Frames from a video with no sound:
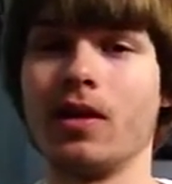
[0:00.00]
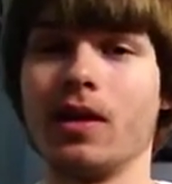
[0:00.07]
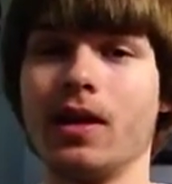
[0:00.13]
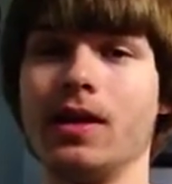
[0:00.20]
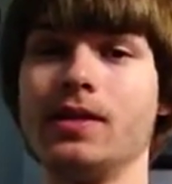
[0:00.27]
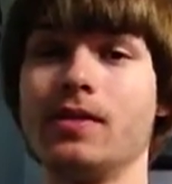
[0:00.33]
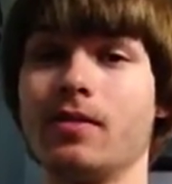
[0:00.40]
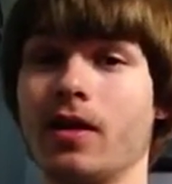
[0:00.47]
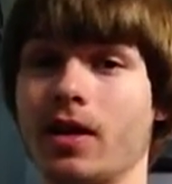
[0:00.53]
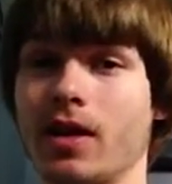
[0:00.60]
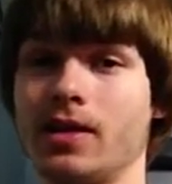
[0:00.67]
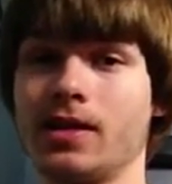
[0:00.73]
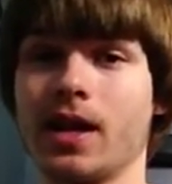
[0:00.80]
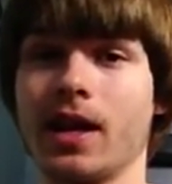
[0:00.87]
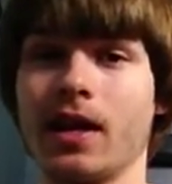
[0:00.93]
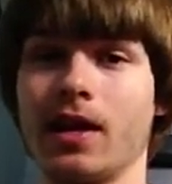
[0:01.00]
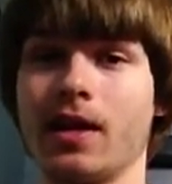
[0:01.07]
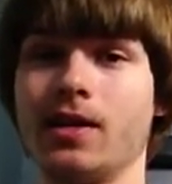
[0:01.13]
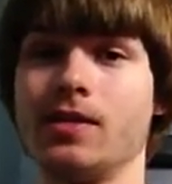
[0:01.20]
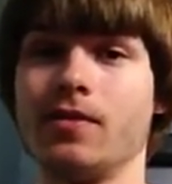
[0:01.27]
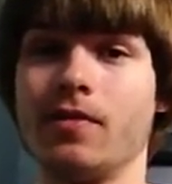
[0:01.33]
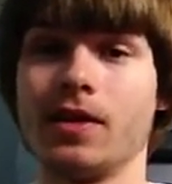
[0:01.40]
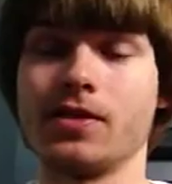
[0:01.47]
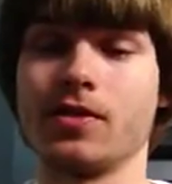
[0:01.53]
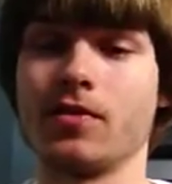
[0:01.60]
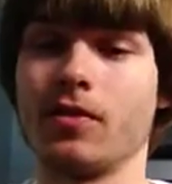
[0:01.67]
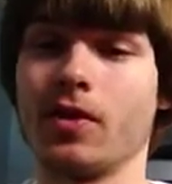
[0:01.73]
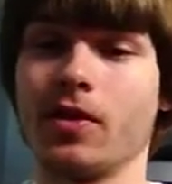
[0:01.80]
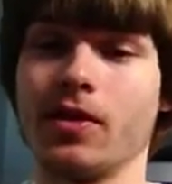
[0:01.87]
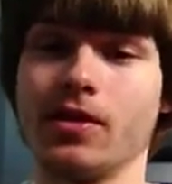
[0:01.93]
his his his fists are
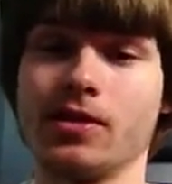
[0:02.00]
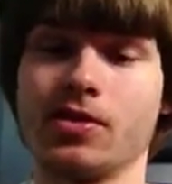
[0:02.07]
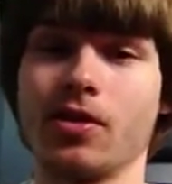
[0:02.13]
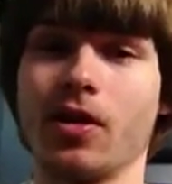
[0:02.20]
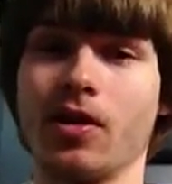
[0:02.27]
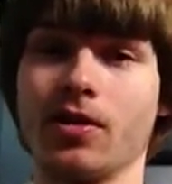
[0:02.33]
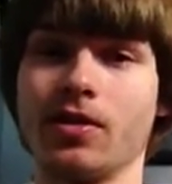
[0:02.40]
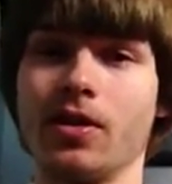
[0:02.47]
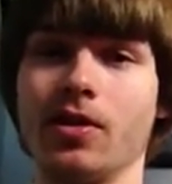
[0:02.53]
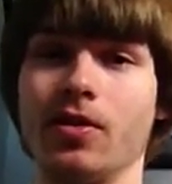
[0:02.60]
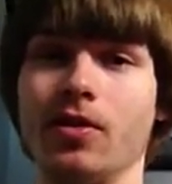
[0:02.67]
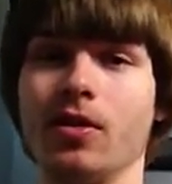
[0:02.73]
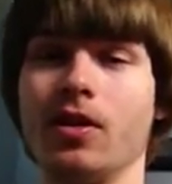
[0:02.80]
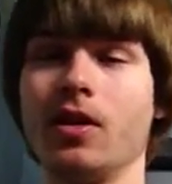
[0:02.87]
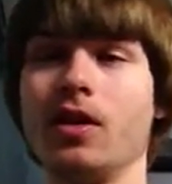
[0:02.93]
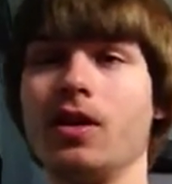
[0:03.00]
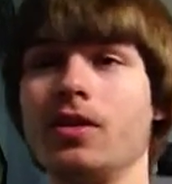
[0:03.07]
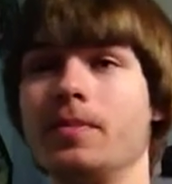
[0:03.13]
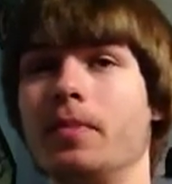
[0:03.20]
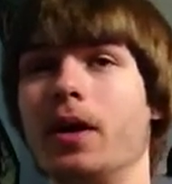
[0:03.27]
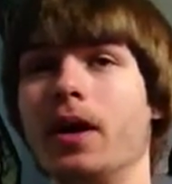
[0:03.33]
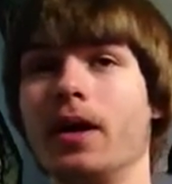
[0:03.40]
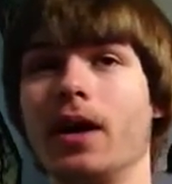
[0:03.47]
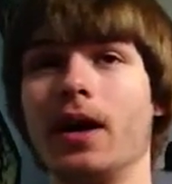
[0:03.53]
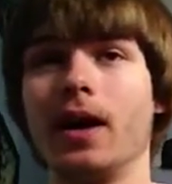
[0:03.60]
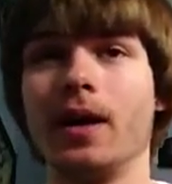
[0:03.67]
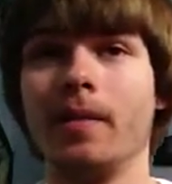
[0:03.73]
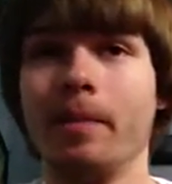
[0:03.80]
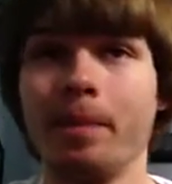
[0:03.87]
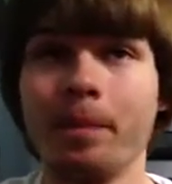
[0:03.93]
very strong too, but uh,
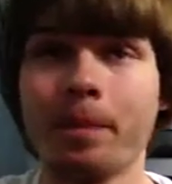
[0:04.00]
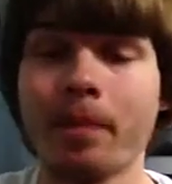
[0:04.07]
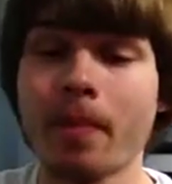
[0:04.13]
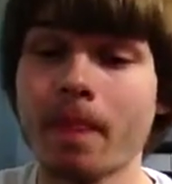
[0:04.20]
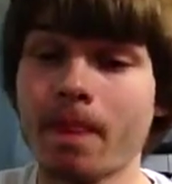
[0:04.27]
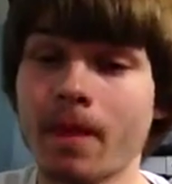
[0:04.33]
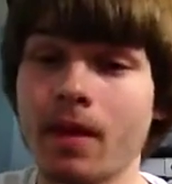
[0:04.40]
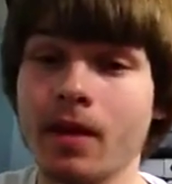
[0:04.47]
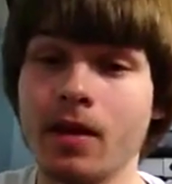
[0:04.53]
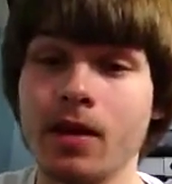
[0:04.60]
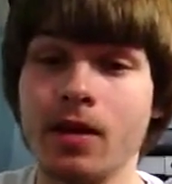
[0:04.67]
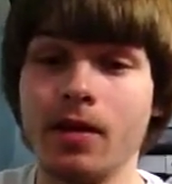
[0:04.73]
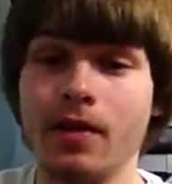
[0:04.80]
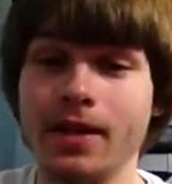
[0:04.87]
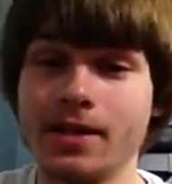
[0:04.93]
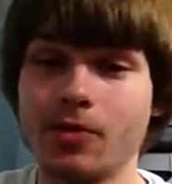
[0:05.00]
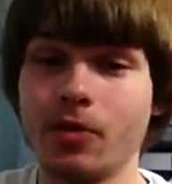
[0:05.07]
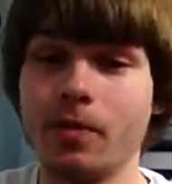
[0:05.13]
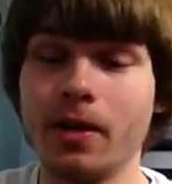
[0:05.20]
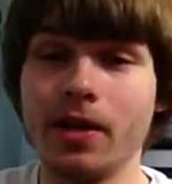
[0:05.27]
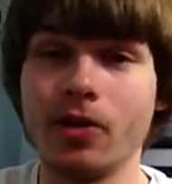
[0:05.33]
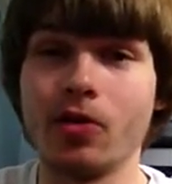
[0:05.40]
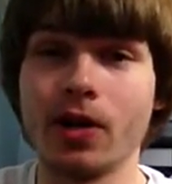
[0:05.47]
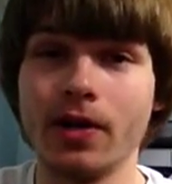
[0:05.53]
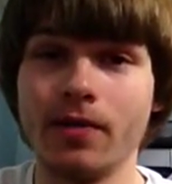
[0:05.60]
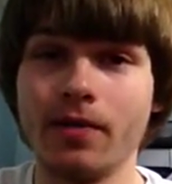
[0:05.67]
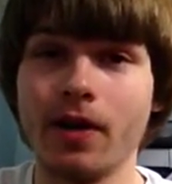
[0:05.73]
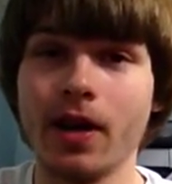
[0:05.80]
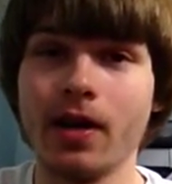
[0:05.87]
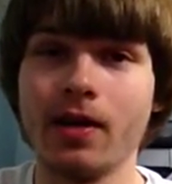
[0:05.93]
this would be a great
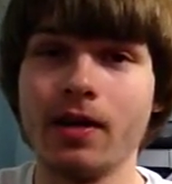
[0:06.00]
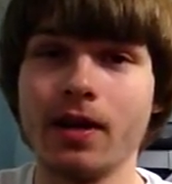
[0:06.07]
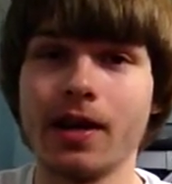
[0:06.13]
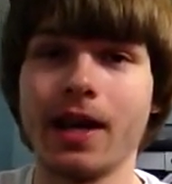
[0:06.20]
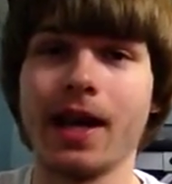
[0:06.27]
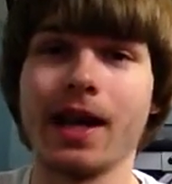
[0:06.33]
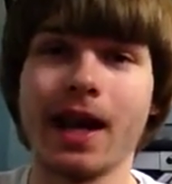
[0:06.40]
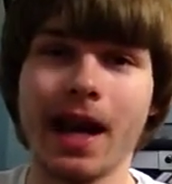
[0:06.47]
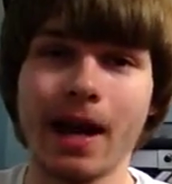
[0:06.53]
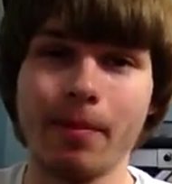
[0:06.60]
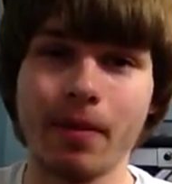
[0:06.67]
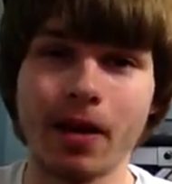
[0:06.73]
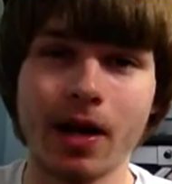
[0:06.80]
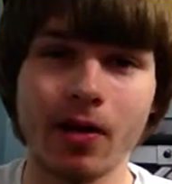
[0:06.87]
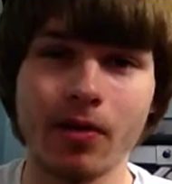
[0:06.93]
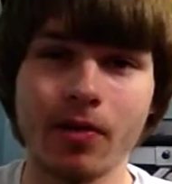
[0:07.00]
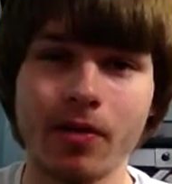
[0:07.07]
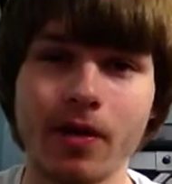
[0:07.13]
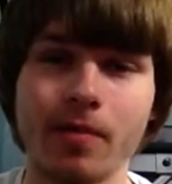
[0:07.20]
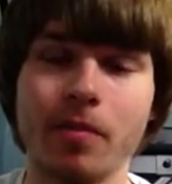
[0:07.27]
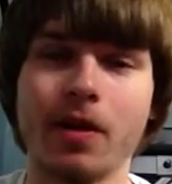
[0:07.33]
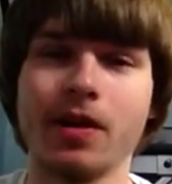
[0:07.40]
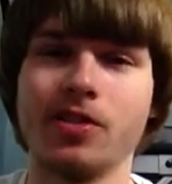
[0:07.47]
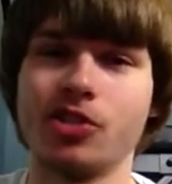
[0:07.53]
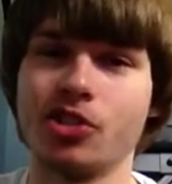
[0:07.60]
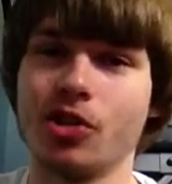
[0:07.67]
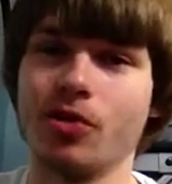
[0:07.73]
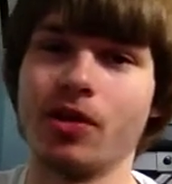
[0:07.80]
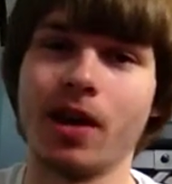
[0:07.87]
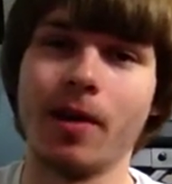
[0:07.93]
fight. It can't happen, I don't think, because
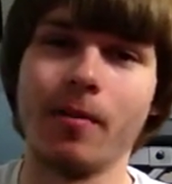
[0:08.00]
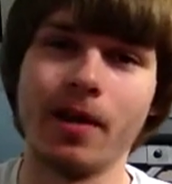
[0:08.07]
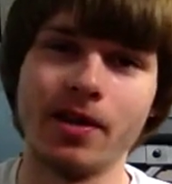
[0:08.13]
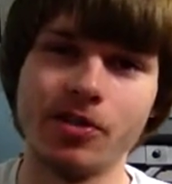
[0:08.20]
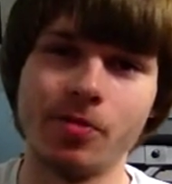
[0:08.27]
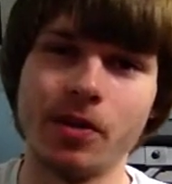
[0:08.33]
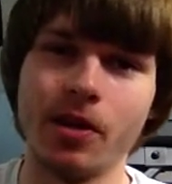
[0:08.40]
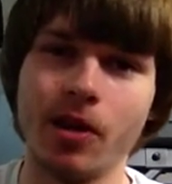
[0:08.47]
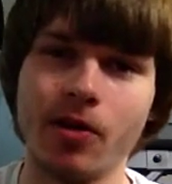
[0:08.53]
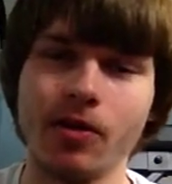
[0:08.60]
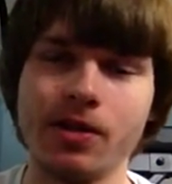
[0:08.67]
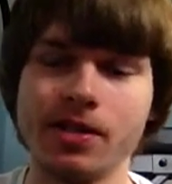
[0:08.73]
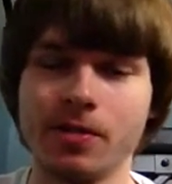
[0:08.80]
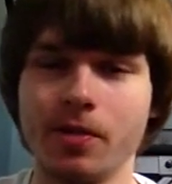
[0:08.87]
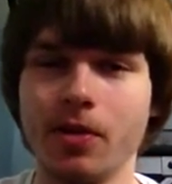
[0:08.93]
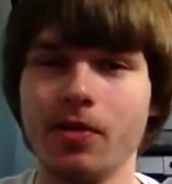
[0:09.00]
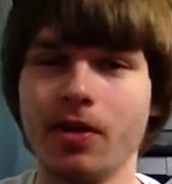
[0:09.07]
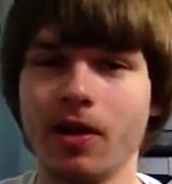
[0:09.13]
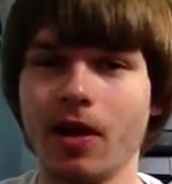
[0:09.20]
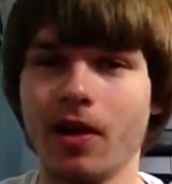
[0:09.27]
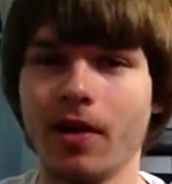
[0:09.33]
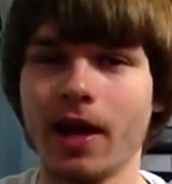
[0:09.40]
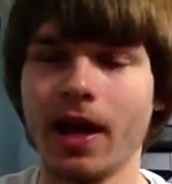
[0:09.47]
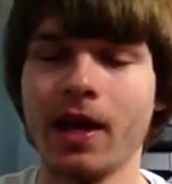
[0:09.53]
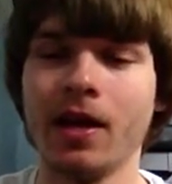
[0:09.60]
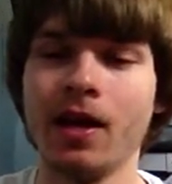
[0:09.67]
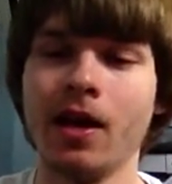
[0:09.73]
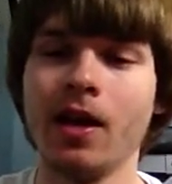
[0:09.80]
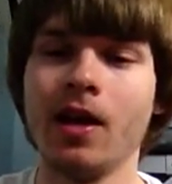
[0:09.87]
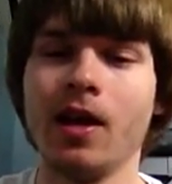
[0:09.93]
Showtime, HBO dispute and all that,
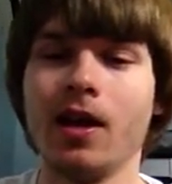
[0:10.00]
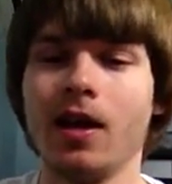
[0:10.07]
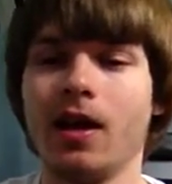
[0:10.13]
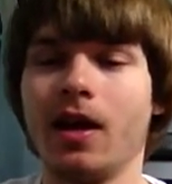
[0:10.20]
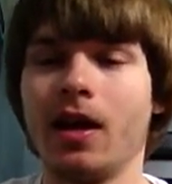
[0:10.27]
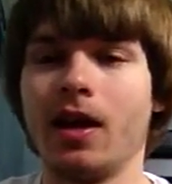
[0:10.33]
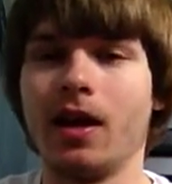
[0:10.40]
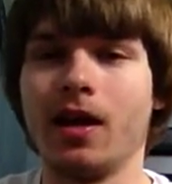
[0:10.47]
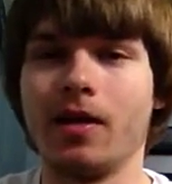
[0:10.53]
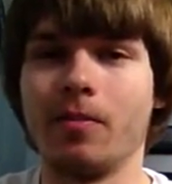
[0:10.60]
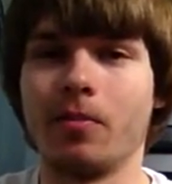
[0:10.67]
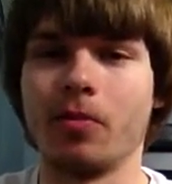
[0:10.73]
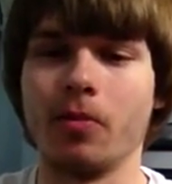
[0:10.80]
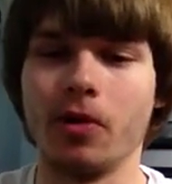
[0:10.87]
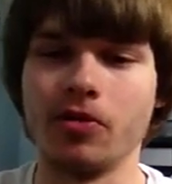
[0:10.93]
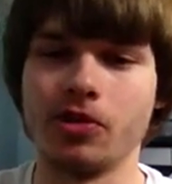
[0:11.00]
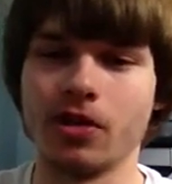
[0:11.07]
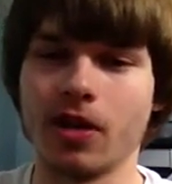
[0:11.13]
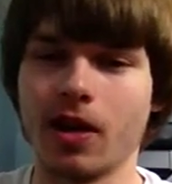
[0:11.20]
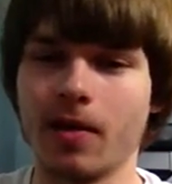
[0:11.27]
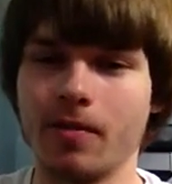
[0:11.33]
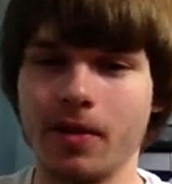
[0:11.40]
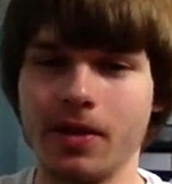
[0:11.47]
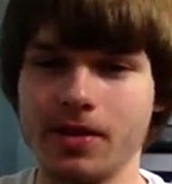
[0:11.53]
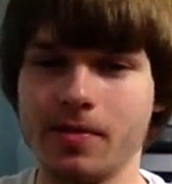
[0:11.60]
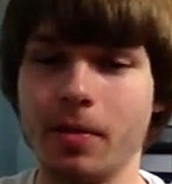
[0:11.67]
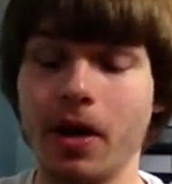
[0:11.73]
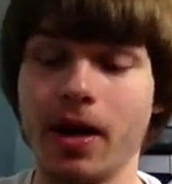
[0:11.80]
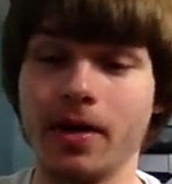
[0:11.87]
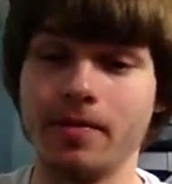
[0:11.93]
uh, the promotion companies.
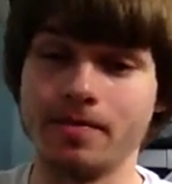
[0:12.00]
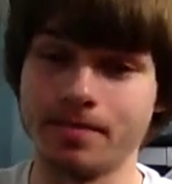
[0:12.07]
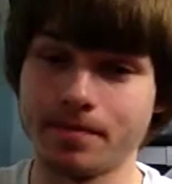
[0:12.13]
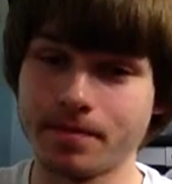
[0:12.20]
But